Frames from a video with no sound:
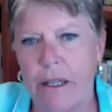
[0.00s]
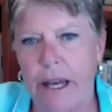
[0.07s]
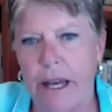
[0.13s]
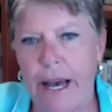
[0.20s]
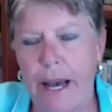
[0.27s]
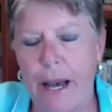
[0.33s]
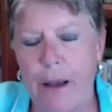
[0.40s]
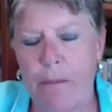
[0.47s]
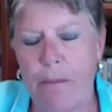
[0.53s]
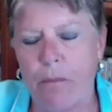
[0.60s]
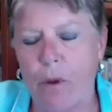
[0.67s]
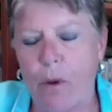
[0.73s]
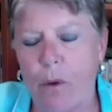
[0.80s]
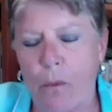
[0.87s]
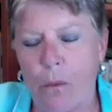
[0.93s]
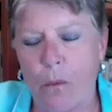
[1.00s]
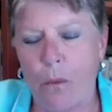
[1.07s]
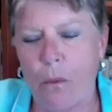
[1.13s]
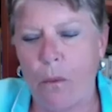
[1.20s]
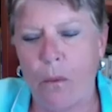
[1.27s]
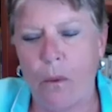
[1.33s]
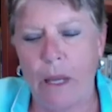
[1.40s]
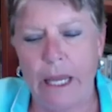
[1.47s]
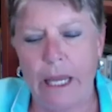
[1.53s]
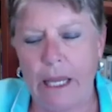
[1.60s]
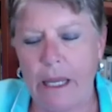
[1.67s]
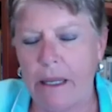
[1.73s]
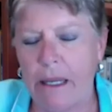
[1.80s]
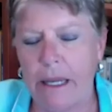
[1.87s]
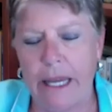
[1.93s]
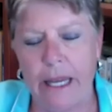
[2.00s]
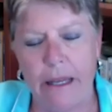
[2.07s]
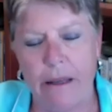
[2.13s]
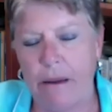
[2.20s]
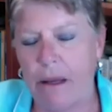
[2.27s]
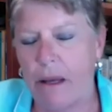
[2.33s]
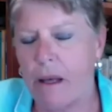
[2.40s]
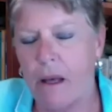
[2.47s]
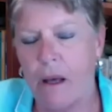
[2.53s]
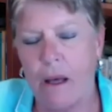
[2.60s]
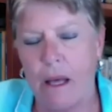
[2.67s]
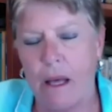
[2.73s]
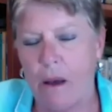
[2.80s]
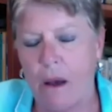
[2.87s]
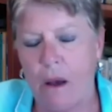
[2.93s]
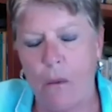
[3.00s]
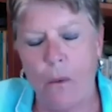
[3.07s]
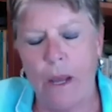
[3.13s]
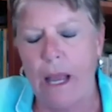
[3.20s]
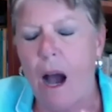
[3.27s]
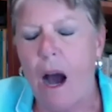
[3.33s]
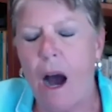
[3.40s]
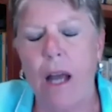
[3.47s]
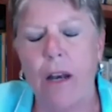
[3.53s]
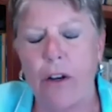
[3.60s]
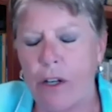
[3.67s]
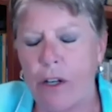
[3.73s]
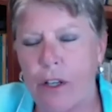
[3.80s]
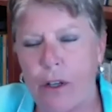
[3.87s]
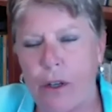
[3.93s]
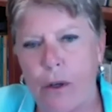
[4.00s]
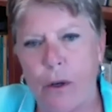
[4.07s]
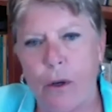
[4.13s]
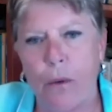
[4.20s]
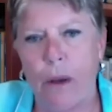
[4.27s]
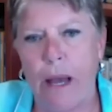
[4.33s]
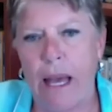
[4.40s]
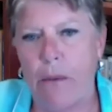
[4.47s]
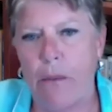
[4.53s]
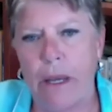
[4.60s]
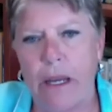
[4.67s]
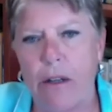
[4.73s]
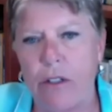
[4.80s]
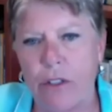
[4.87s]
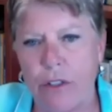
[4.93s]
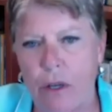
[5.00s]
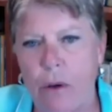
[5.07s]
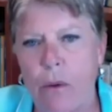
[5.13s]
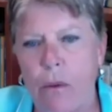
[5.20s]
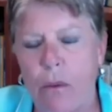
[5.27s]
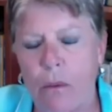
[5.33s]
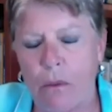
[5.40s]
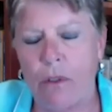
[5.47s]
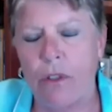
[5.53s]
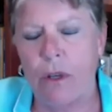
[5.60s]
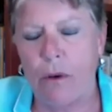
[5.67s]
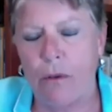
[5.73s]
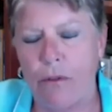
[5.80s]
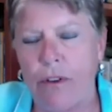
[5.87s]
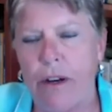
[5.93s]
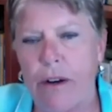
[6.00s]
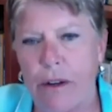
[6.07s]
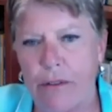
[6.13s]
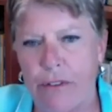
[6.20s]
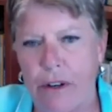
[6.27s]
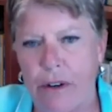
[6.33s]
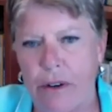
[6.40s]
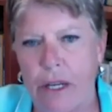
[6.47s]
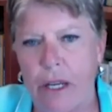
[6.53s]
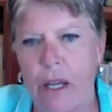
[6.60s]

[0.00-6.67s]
Um, we we honor you and we are so so very very